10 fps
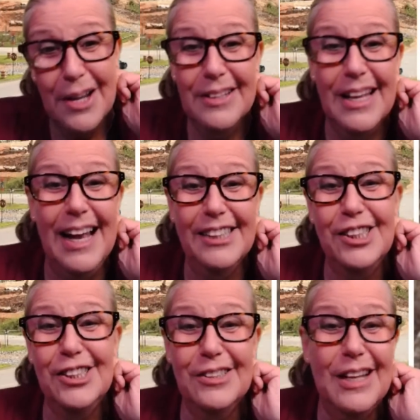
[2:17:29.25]
they actually,
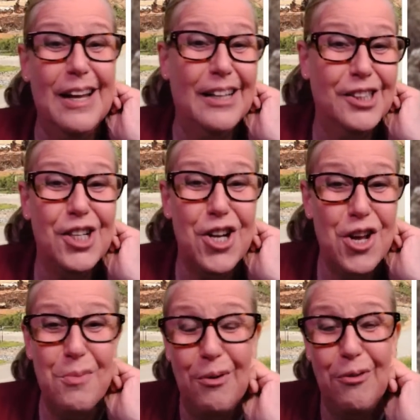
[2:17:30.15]
they actually did a
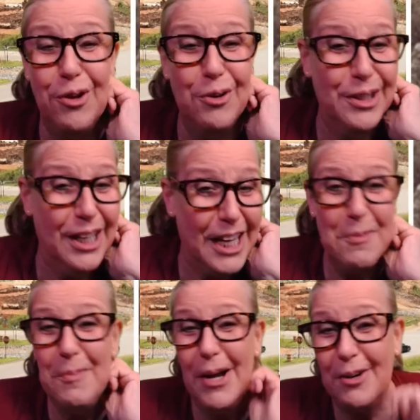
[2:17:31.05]
human review and they gave me
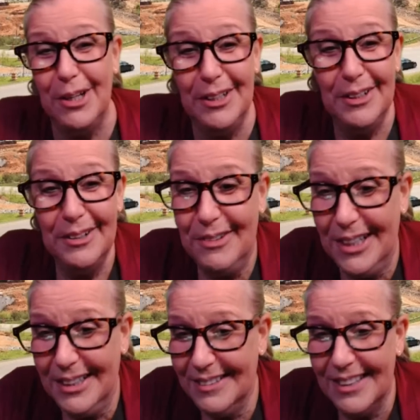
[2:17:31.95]
my green,
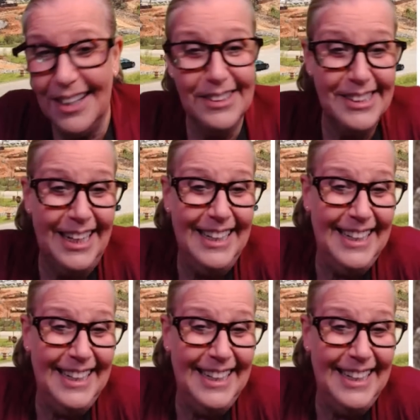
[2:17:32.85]
green dollar sign.